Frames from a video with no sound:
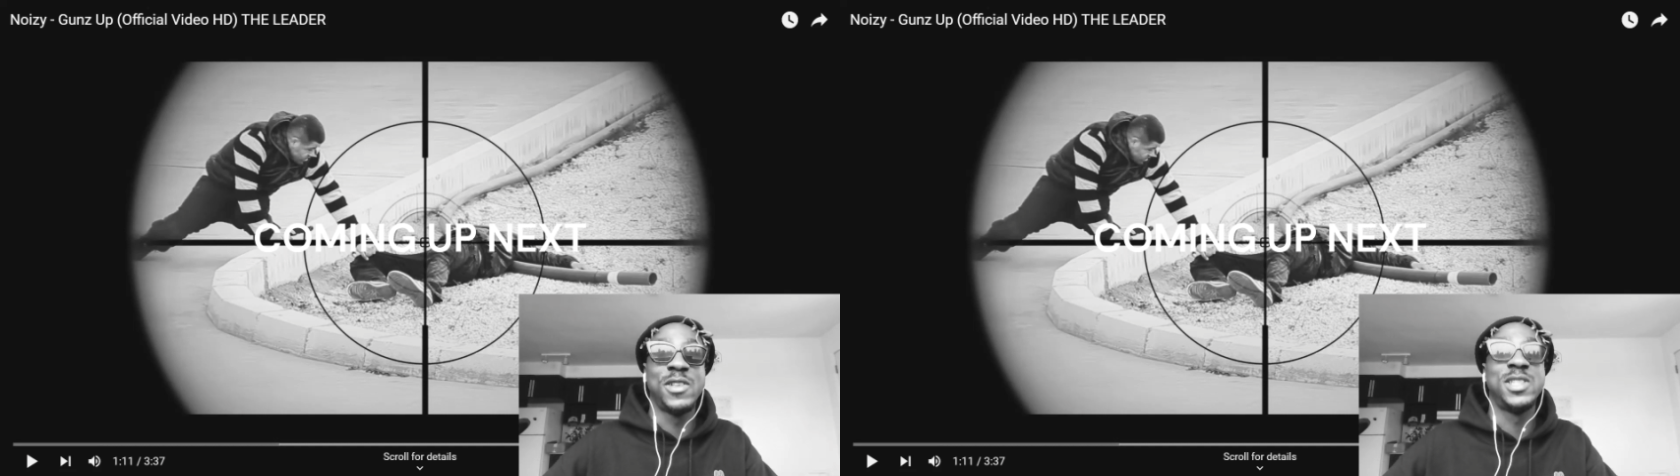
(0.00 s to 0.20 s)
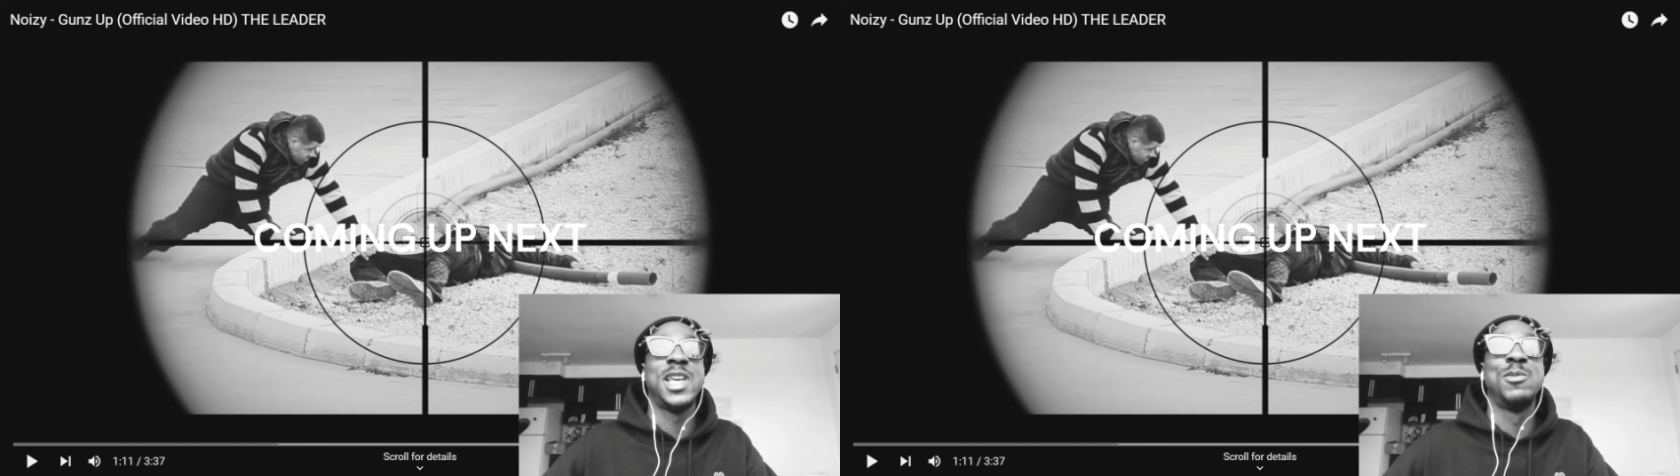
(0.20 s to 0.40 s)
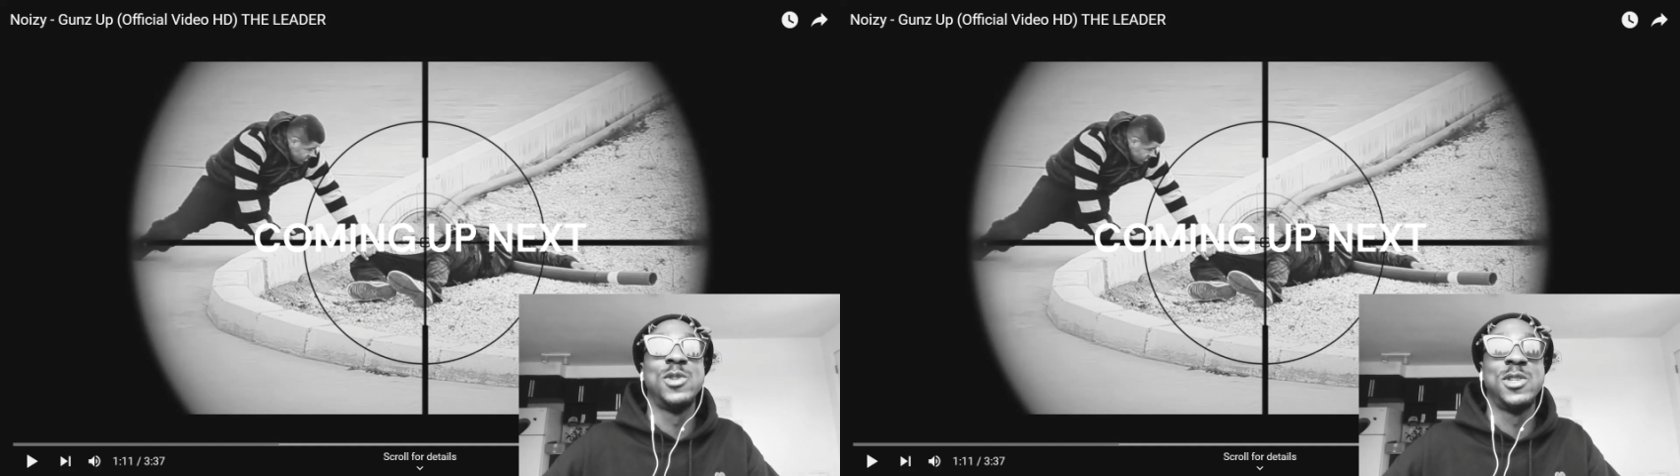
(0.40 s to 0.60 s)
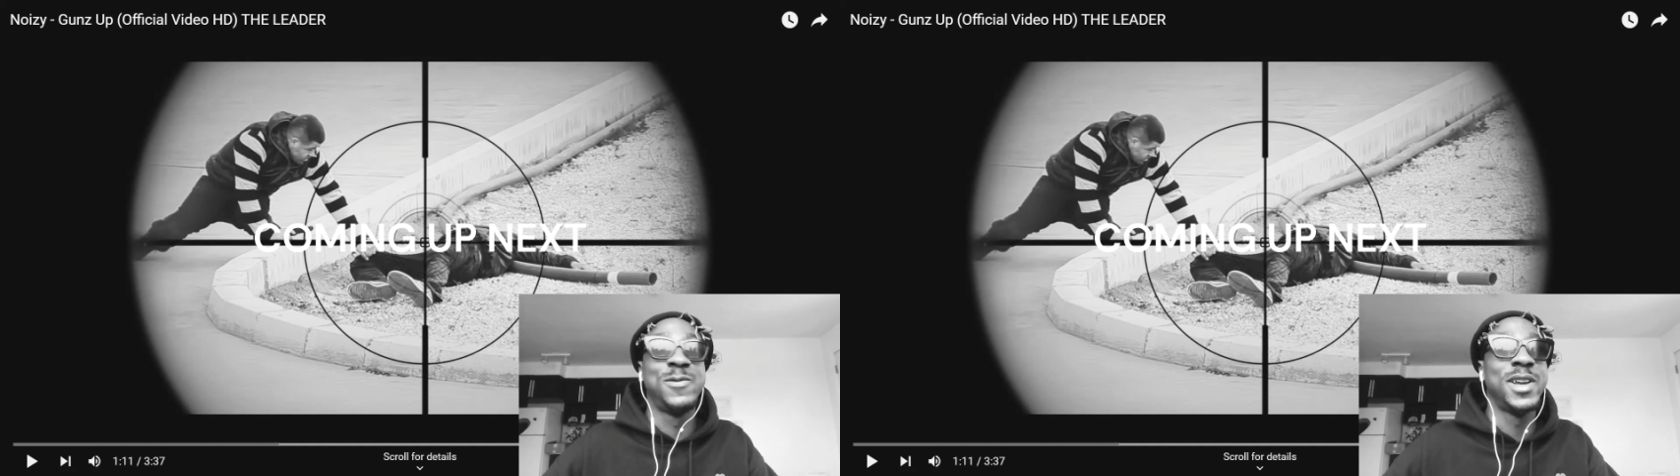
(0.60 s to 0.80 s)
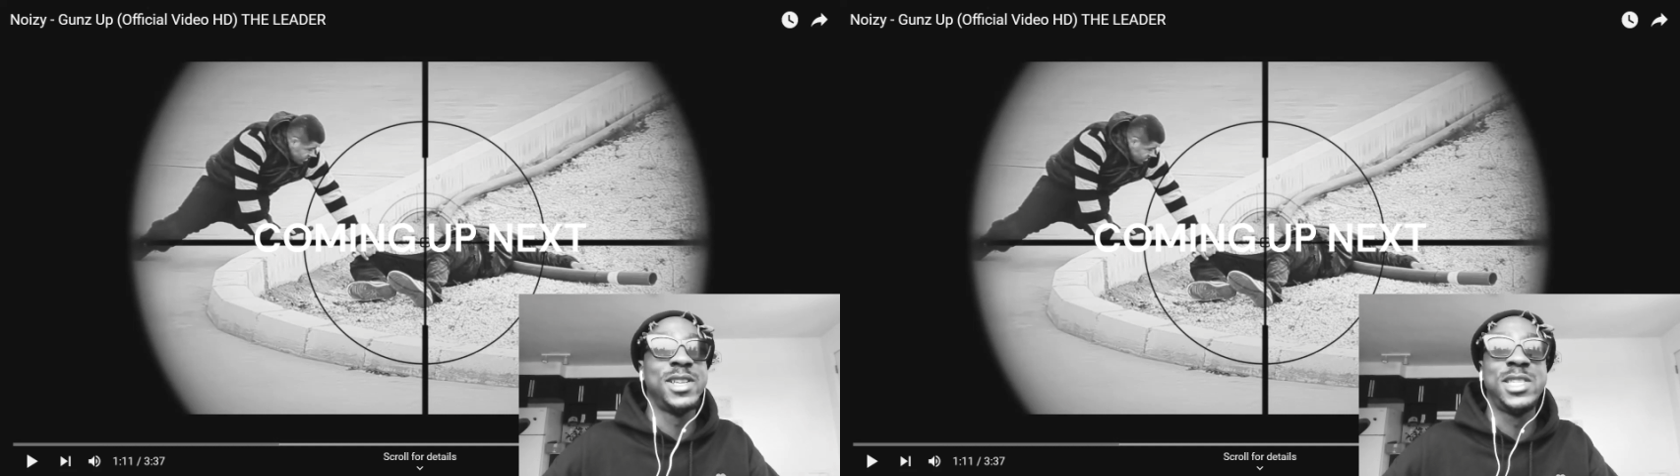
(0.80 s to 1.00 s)
the sniper was
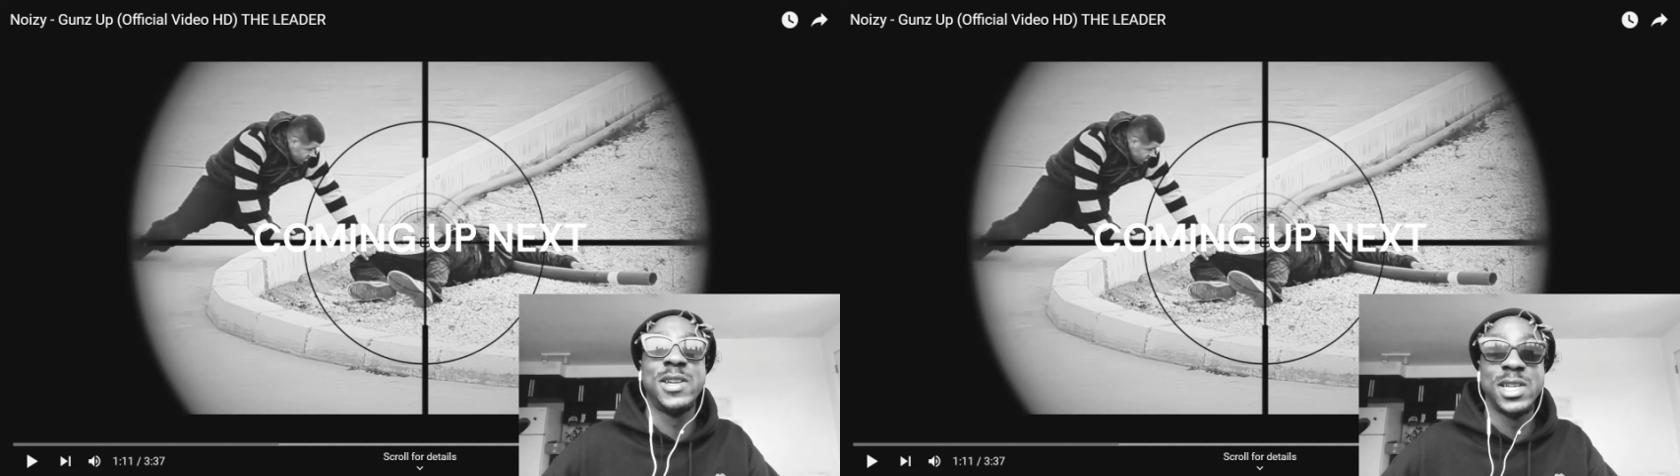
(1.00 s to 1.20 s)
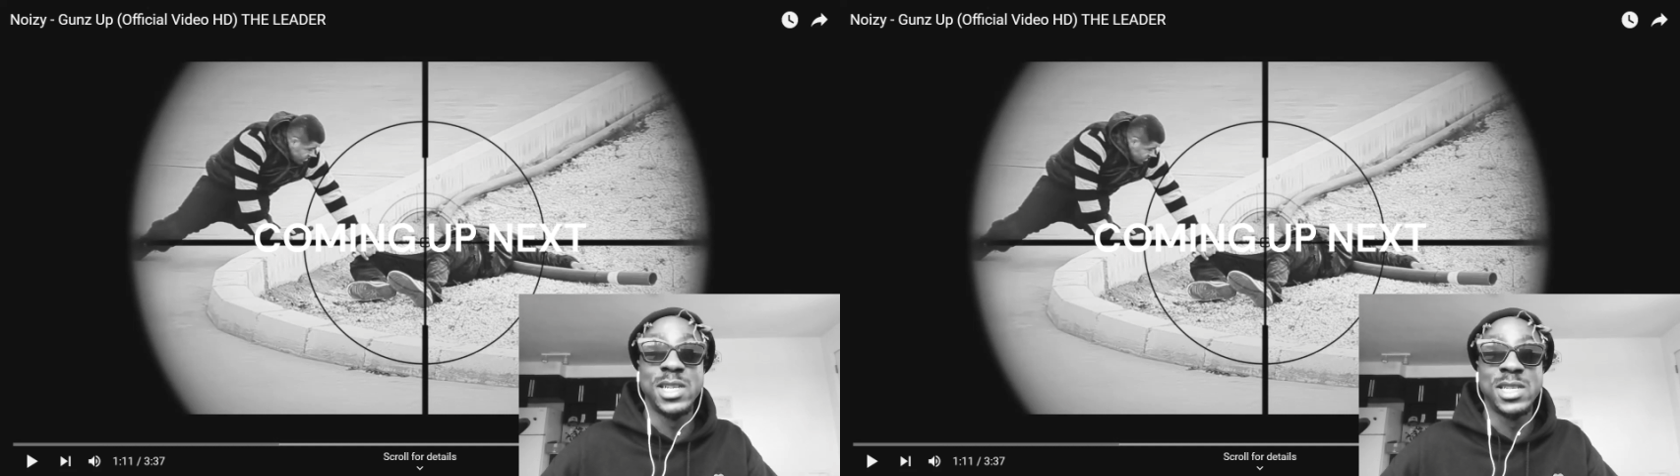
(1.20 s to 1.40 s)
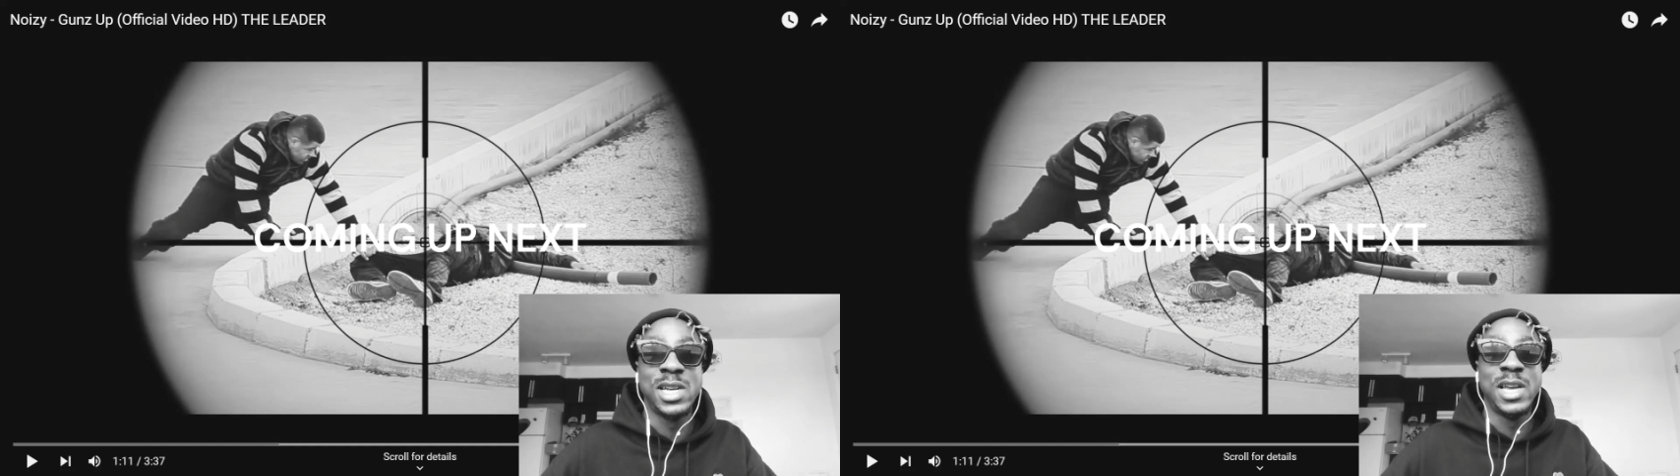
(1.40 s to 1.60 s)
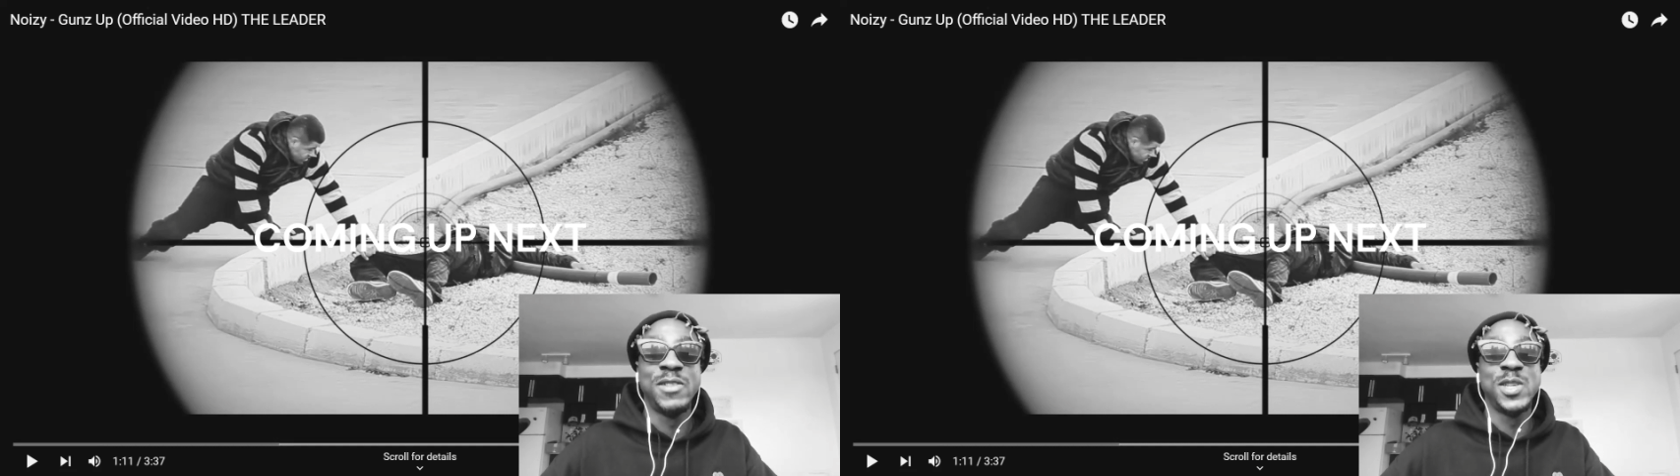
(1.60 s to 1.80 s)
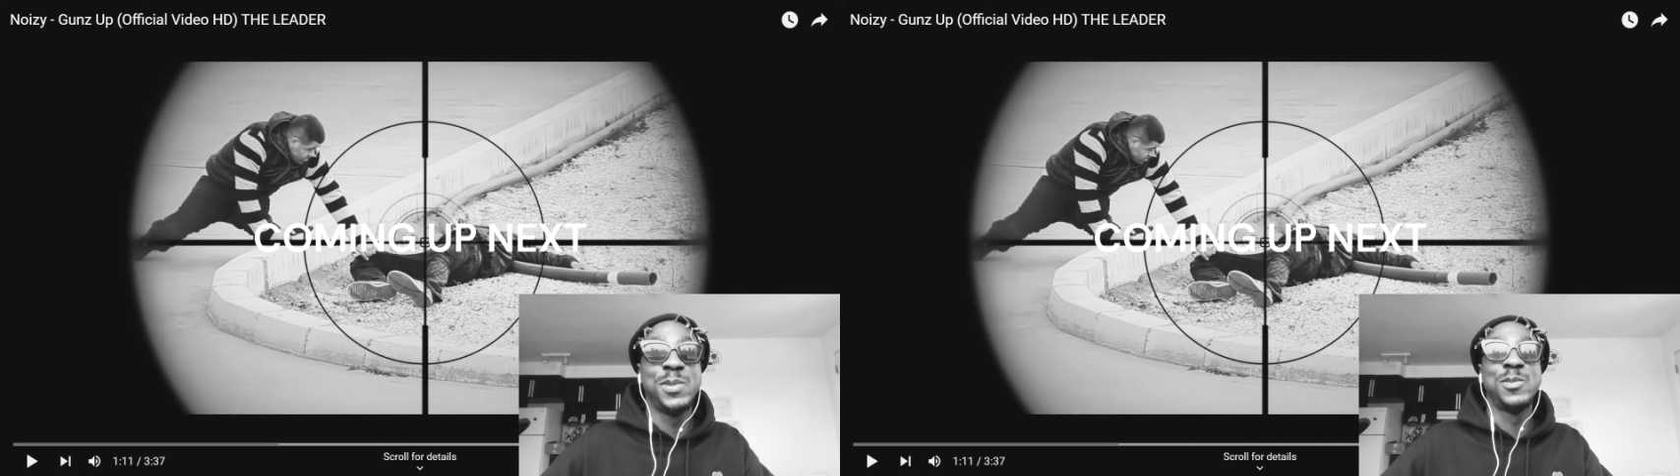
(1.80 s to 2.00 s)
very serious,
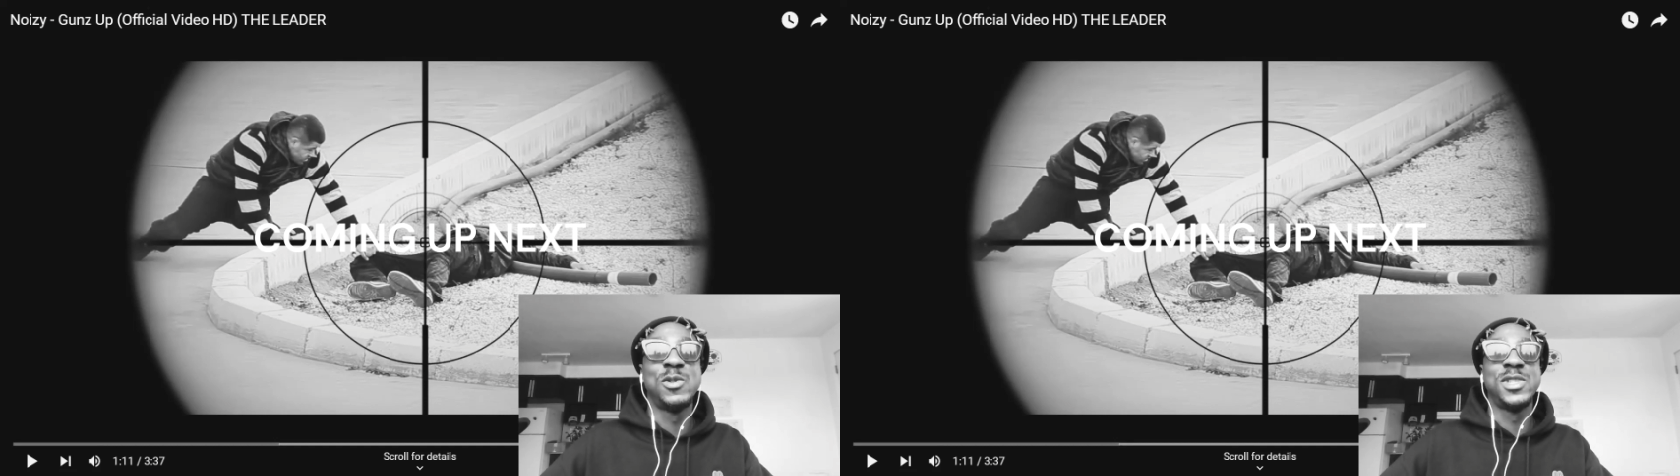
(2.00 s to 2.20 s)
these people